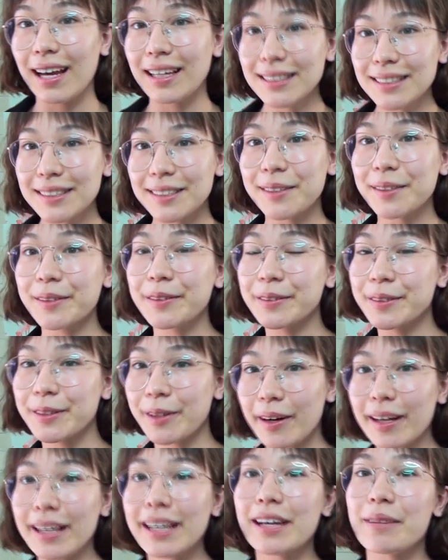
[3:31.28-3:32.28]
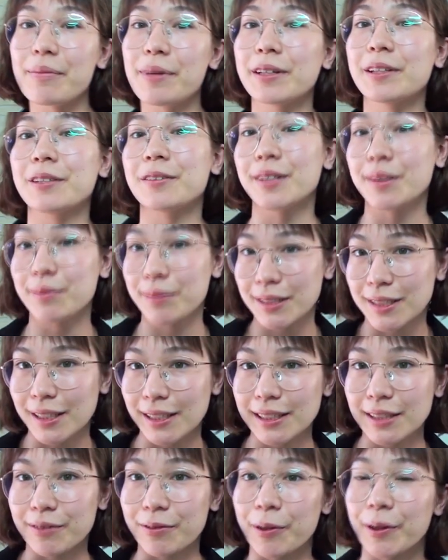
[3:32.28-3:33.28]
And so talking about the
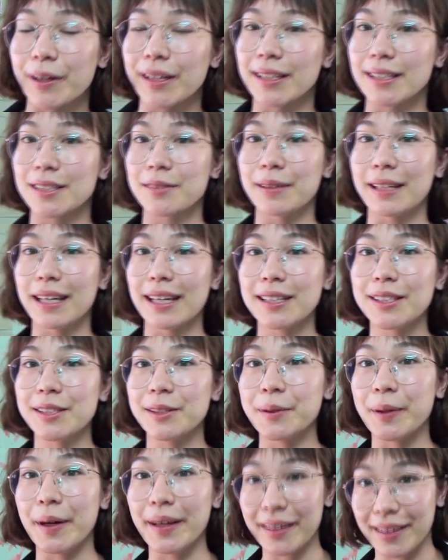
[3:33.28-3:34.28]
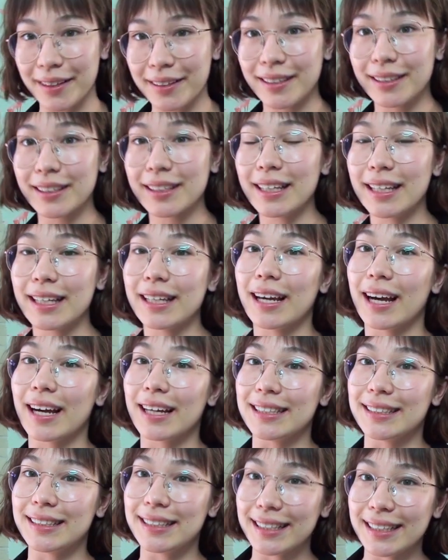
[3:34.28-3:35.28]
reproductive organs, we get to another key
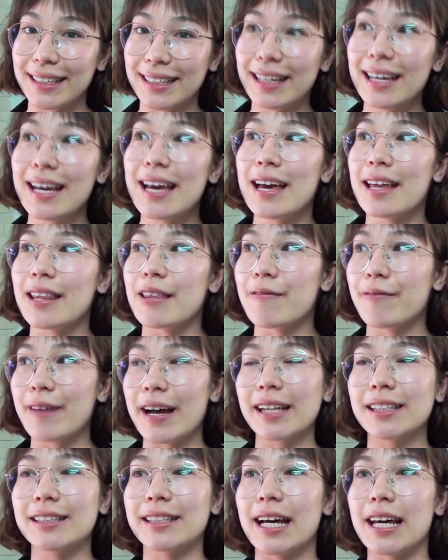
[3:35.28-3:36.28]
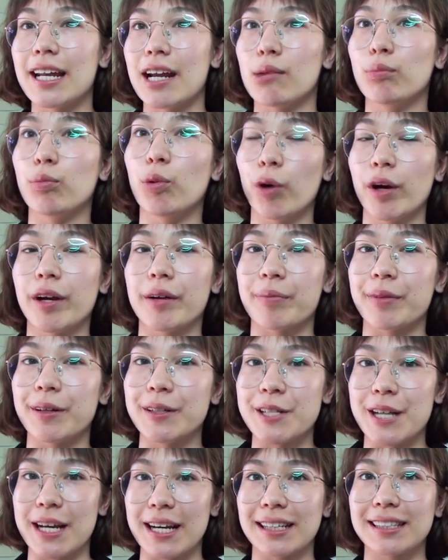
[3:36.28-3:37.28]
idea, the fact that a boy
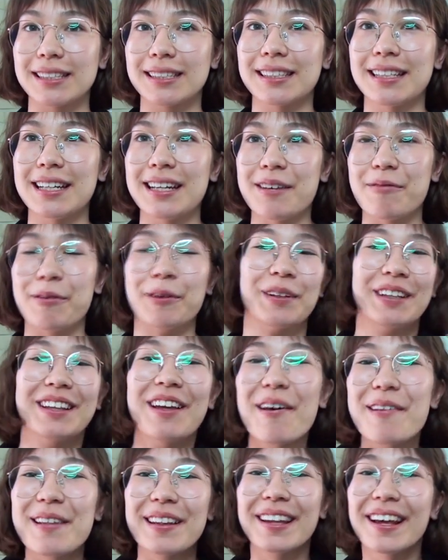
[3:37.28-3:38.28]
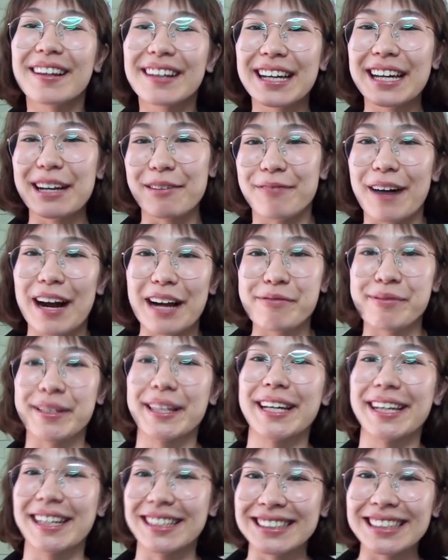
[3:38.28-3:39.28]
projects, well, not like a fact, but
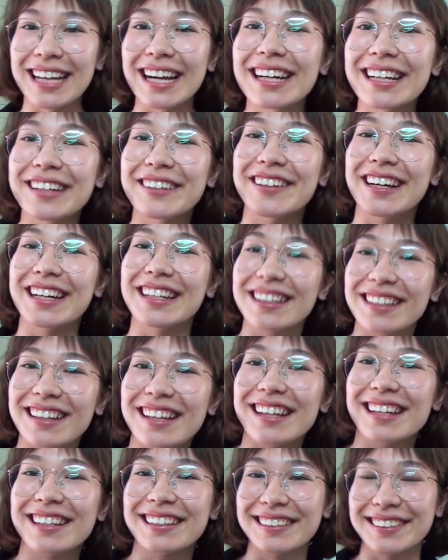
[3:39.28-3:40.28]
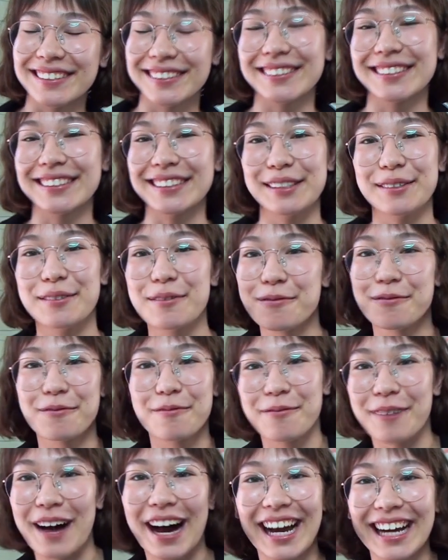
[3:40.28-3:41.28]
like a psychoanalytical
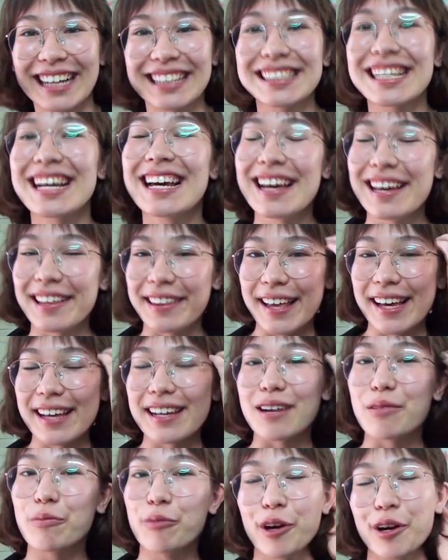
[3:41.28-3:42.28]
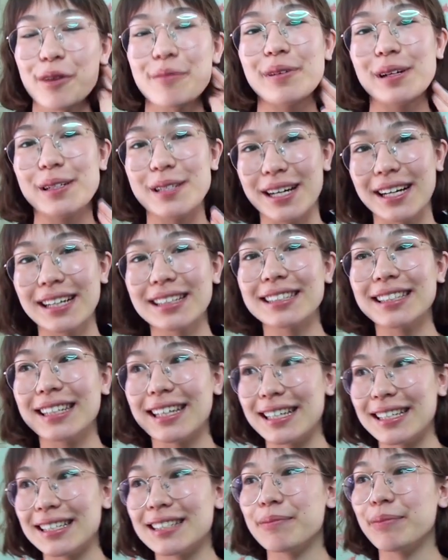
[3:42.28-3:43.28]
fact, that a boy projects
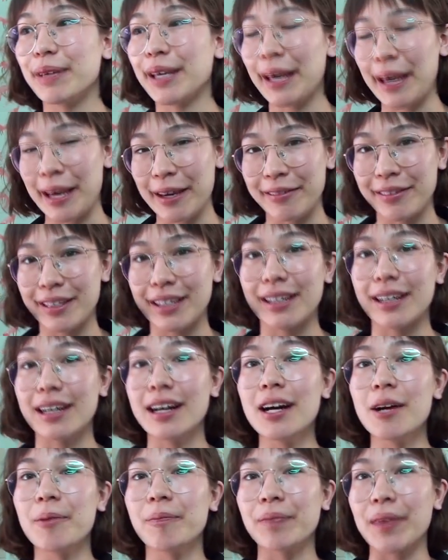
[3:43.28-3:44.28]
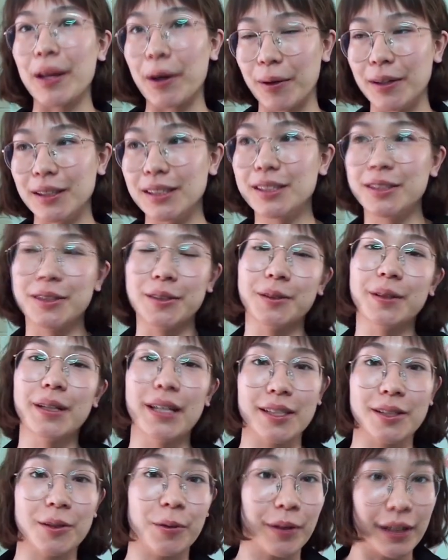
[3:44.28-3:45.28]
his behavior onto
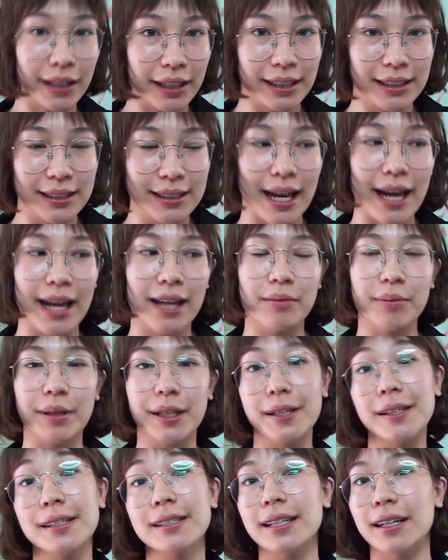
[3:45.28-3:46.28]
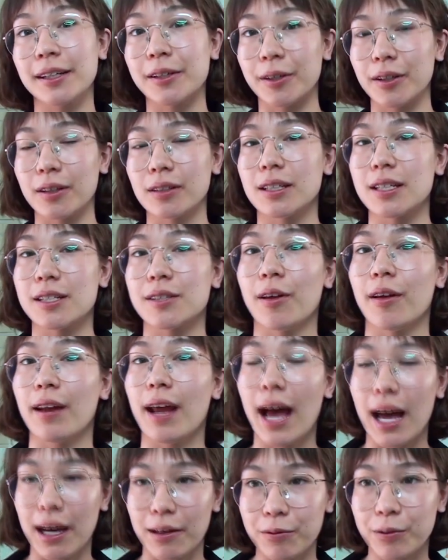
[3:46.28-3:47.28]
his organ, and because a girl does not
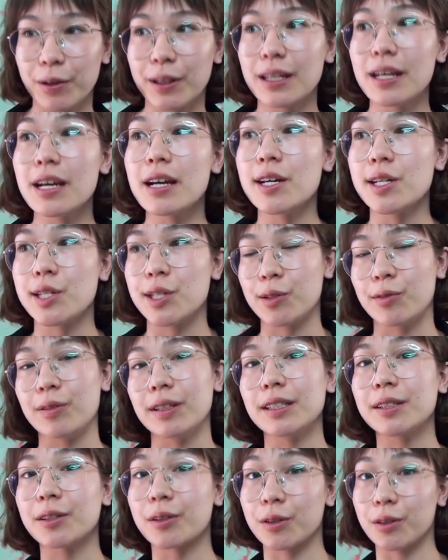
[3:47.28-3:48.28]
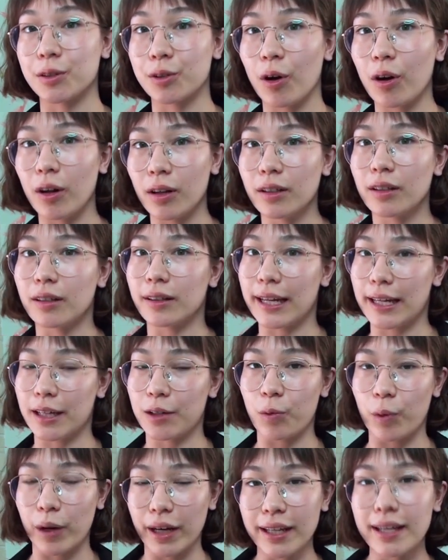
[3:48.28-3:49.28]
have one, she treats her doll
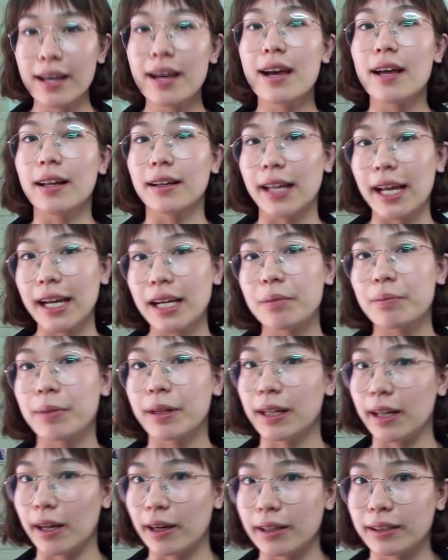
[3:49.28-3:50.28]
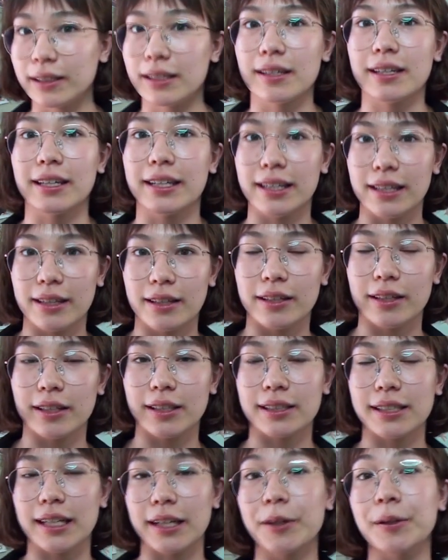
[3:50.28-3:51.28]
like one. Like Balint in
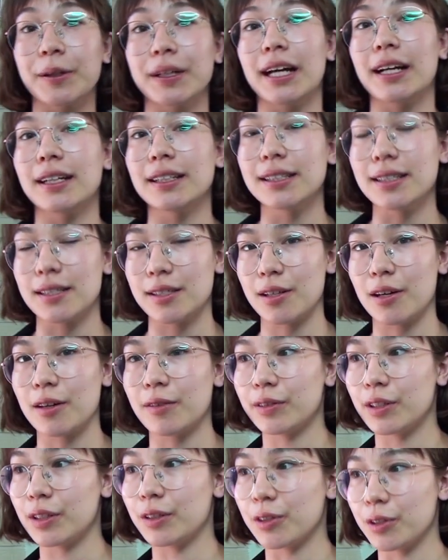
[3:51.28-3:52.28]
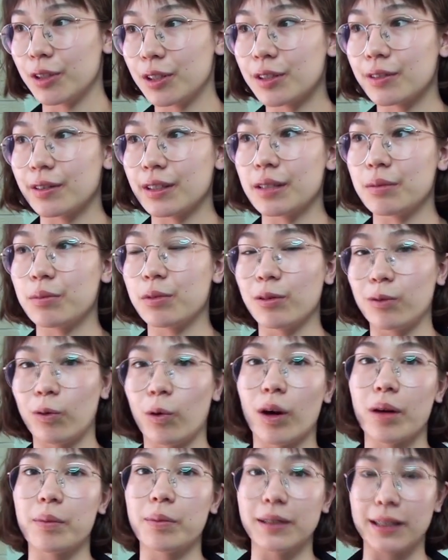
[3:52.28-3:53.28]
the psychoanalysis of the nursery,
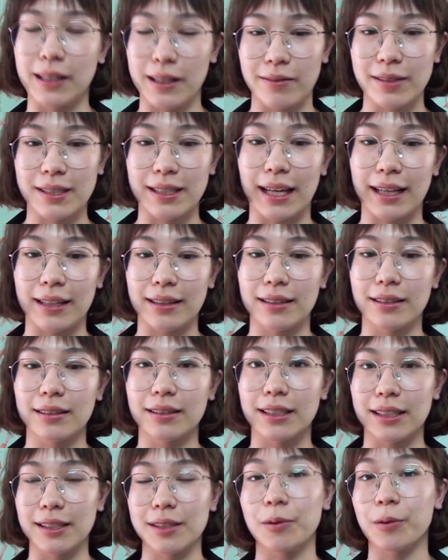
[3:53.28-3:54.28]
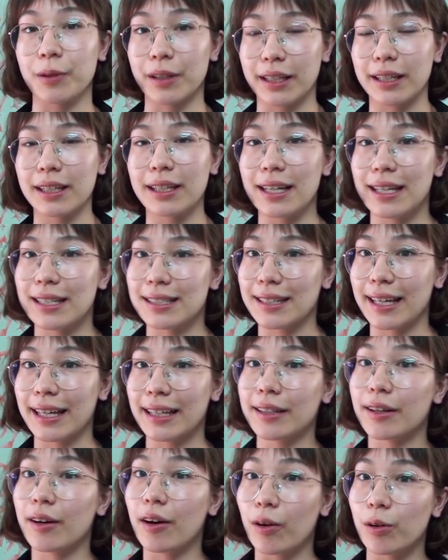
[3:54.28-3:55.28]
Beauvoir believes that this organ is
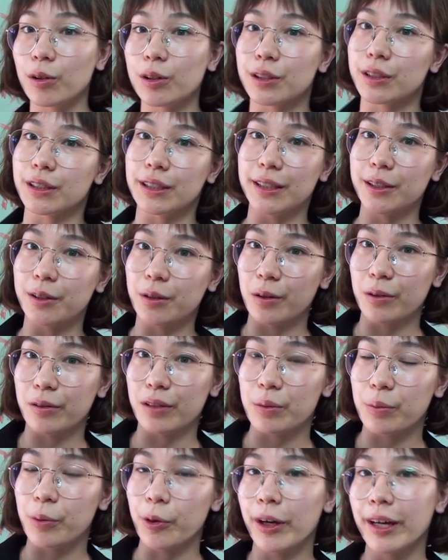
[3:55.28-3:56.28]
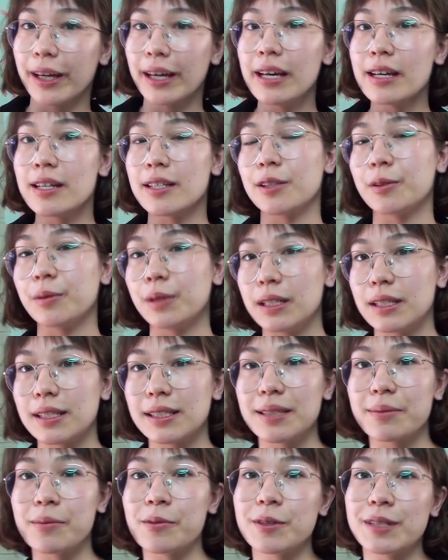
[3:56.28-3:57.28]
like the alter ego of the boy, so it is
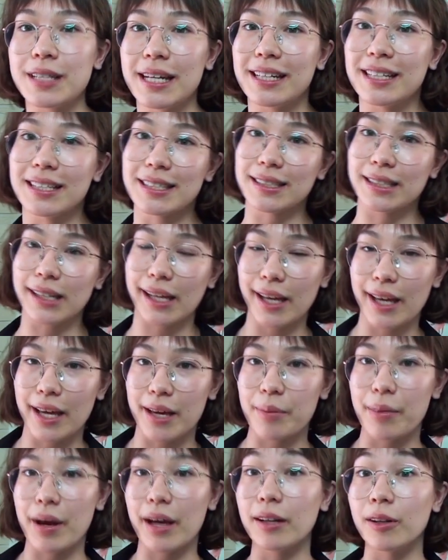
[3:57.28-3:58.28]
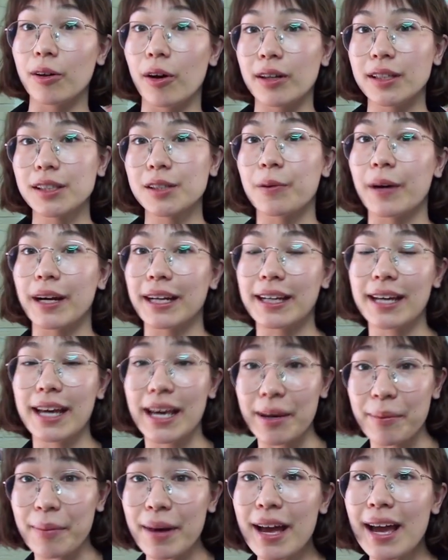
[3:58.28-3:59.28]
simultaneously him and not quite
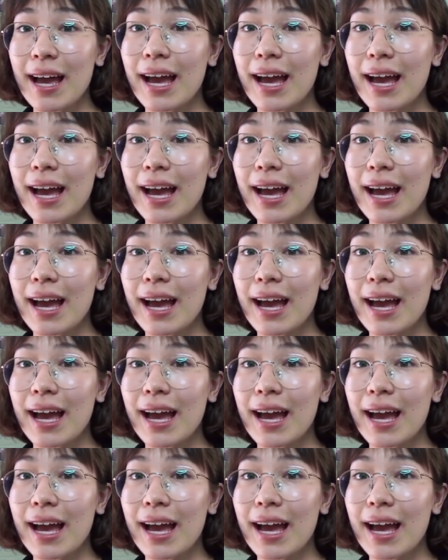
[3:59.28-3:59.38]
him.